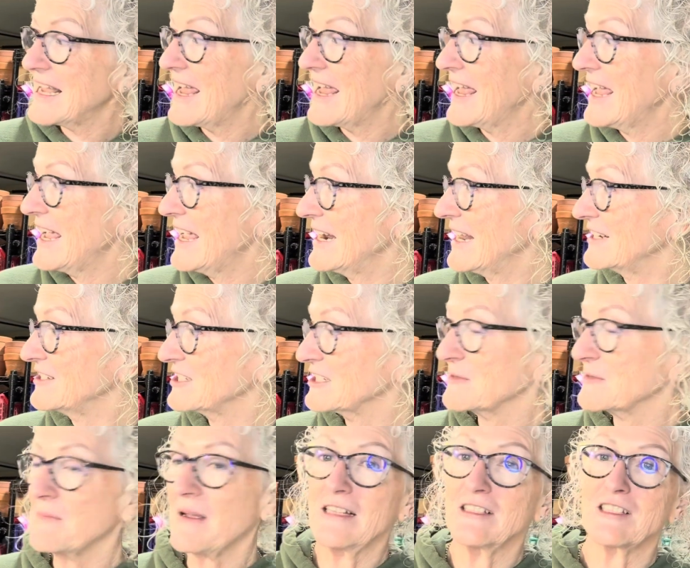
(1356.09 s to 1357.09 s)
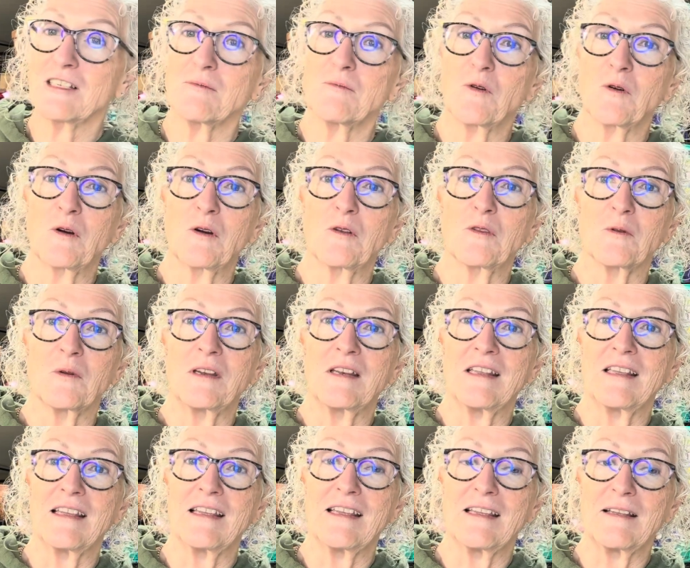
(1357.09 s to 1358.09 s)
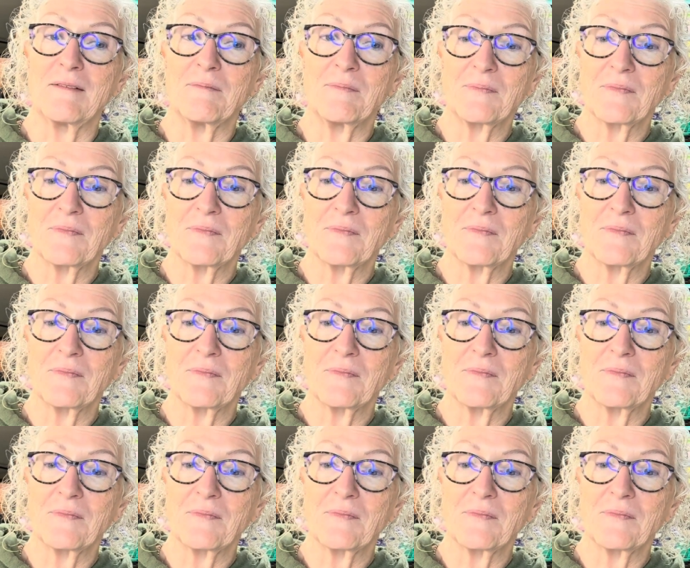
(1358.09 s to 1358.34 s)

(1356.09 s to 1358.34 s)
and I just made some more 3D